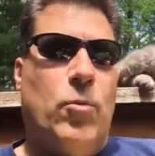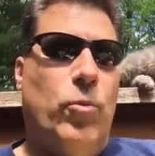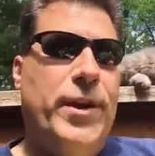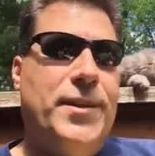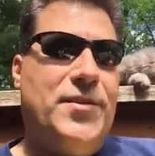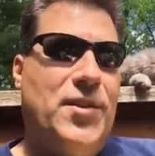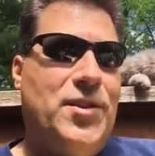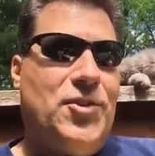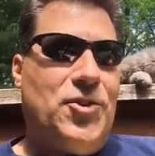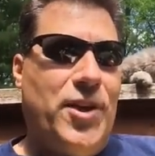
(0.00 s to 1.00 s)
When does
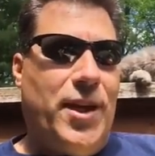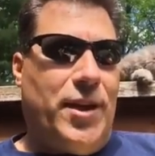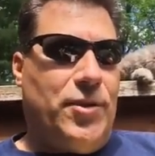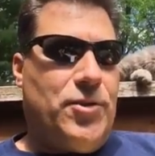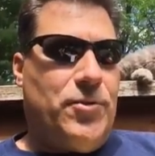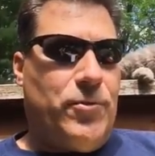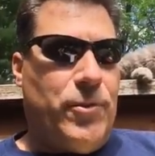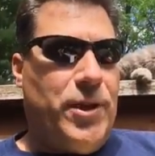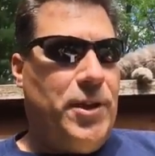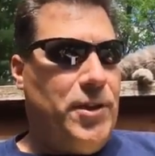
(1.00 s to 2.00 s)
this change?
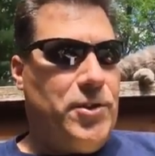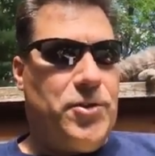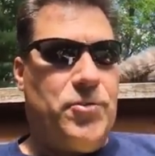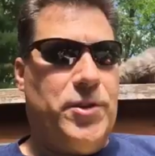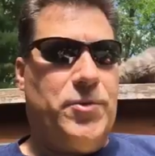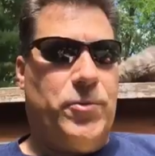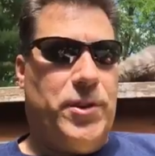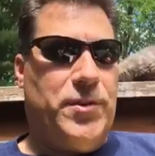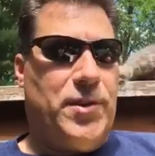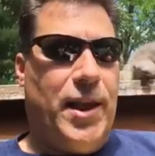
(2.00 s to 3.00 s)
What industries would
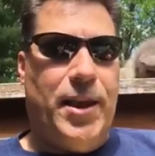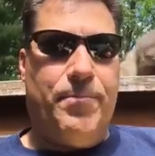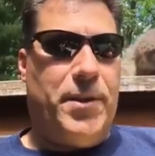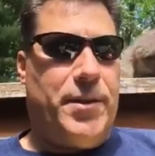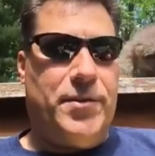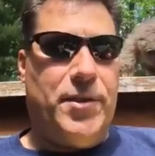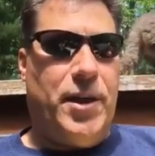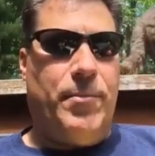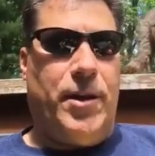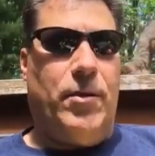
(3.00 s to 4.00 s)
this not be the
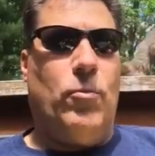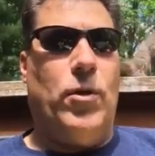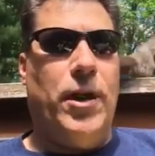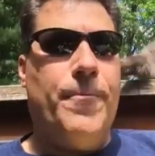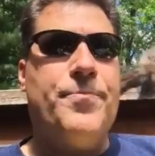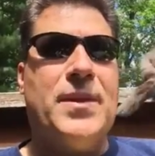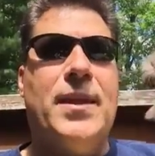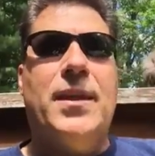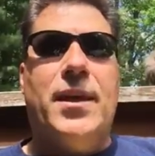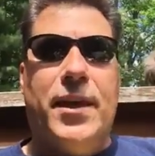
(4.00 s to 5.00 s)
same in? Well,
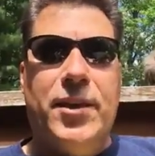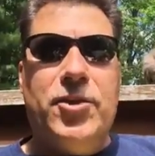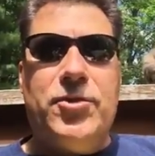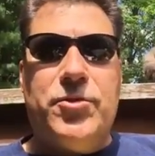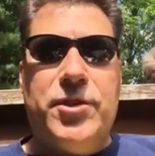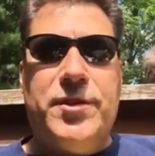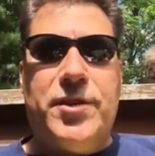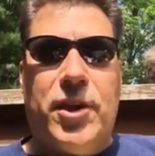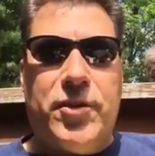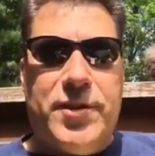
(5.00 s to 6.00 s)
industries
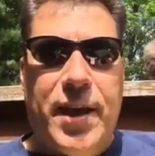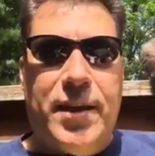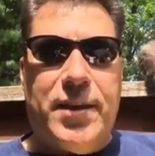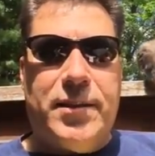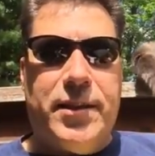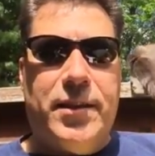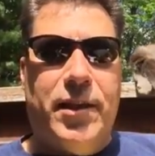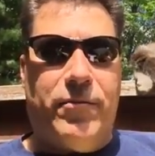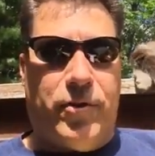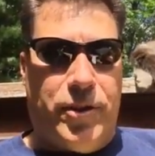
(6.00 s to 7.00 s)
that are technically
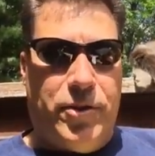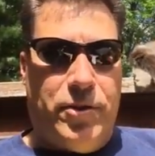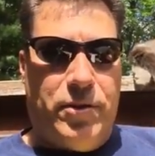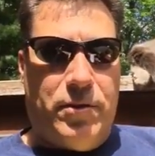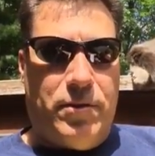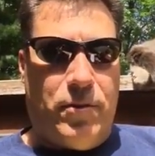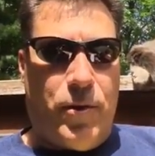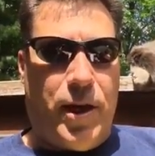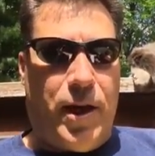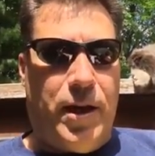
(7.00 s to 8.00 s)
leveraged,
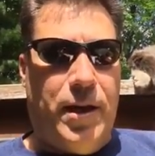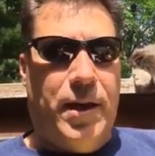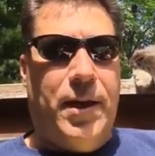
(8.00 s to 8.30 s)
okay?